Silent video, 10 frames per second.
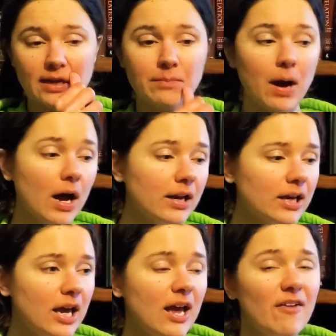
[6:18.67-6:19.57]
Like
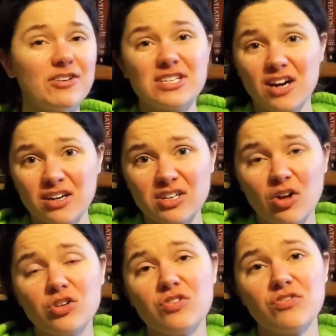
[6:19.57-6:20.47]
mine, if it's young
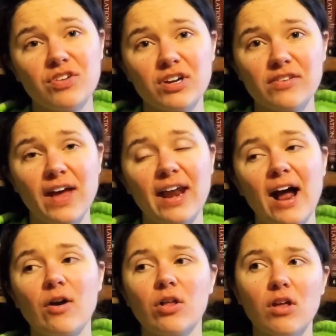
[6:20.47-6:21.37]
adult, you figure that
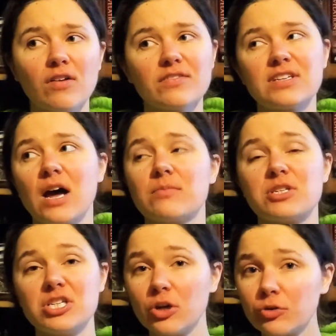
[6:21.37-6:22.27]
out. A lot of the
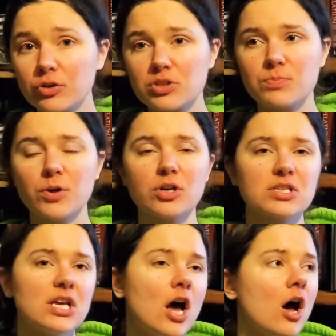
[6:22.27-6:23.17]
times, children's
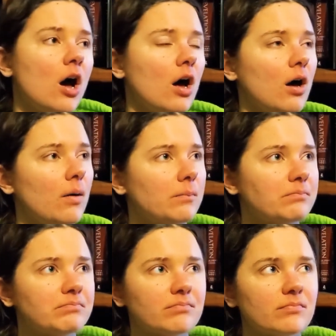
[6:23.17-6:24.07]
books,
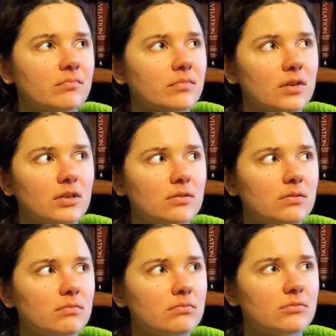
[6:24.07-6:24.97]
um,
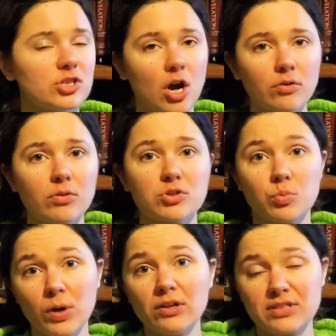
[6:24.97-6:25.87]
genres
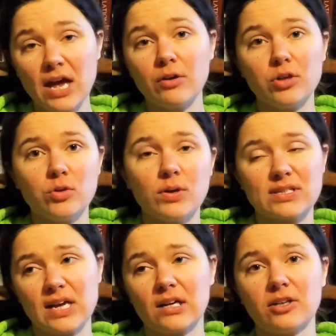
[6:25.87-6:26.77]
will tell you
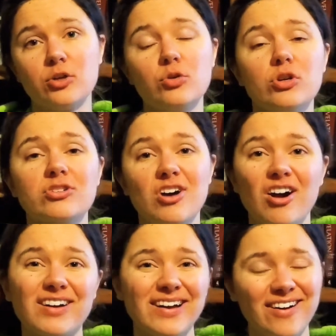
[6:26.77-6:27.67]
exactly who your
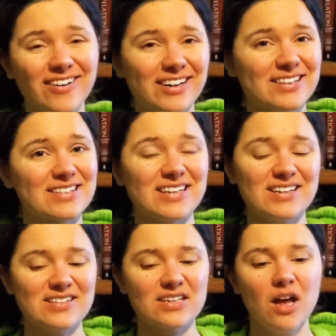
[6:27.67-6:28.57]
target audience
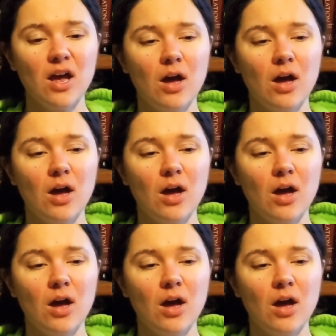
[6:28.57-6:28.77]
is.